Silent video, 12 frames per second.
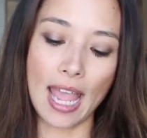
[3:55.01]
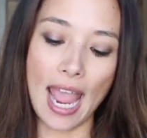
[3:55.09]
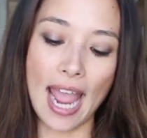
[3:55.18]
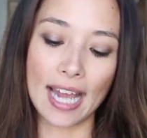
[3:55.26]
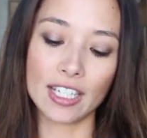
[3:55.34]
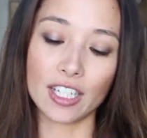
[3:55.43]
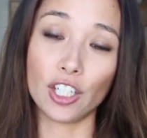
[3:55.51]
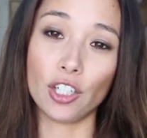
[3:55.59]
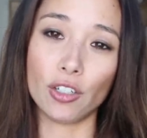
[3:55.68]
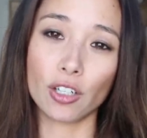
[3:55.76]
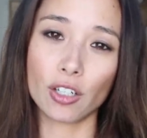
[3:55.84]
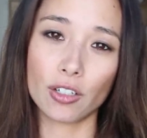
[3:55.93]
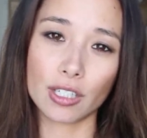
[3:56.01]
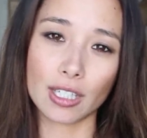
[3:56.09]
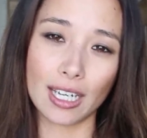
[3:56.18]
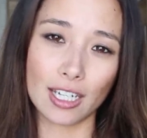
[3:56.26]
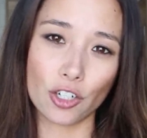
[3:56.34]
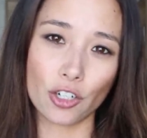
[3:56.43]
hands and
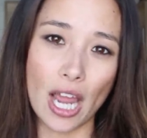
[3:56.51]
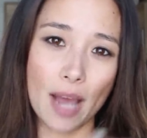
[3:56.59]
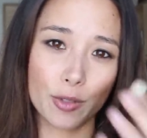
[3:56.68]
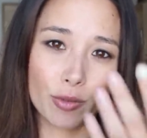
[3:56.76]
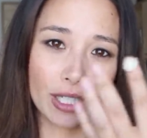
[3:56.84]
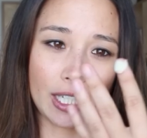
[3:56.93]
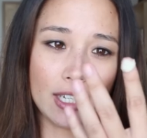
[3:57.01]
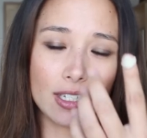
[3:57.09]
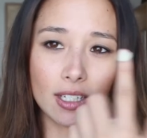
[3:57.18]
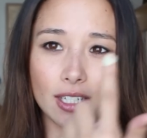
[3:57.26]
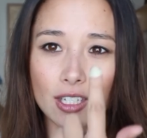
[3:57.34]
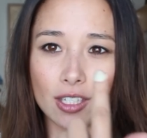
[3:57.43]
cuticles get trapped really easily,